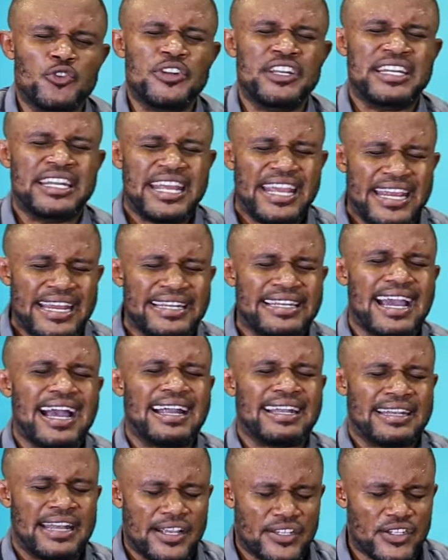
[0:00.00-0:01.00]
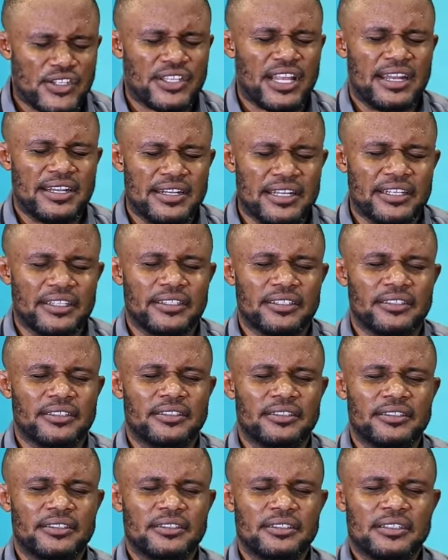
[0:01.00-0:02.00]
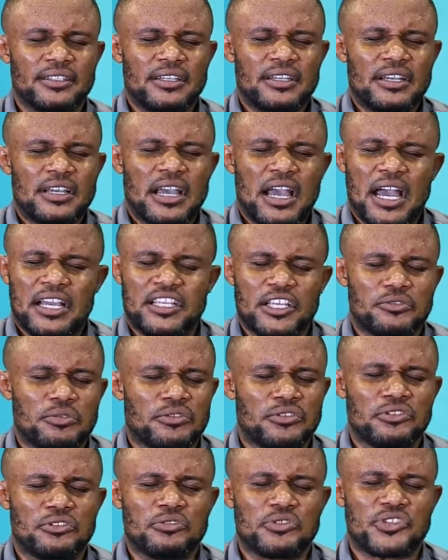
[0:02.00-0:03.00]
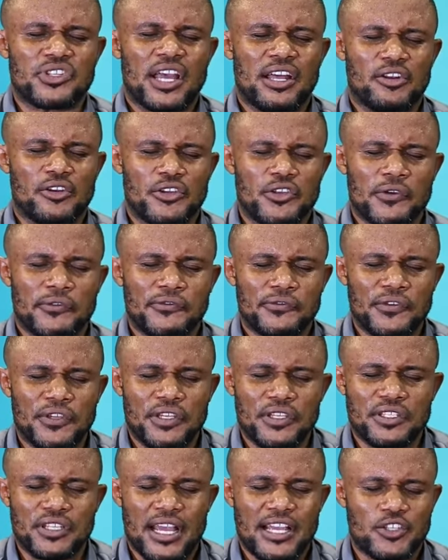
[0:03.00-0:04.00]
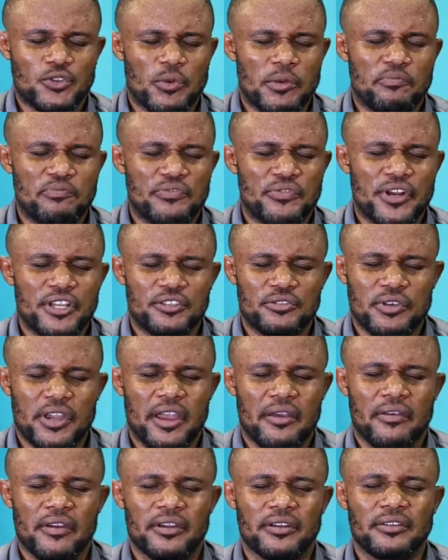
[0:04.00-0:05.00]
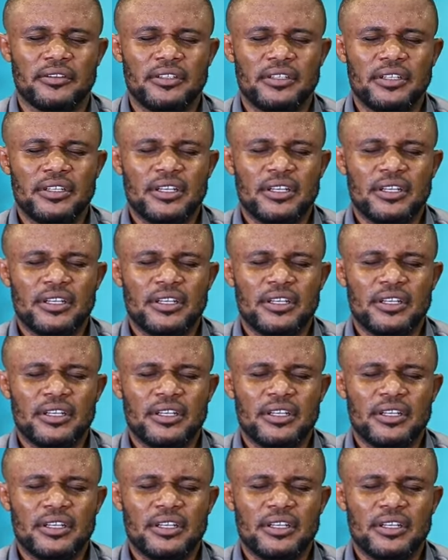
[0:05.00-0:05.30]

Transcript: you need understanding. I just want you to stand on your feet as we pray together.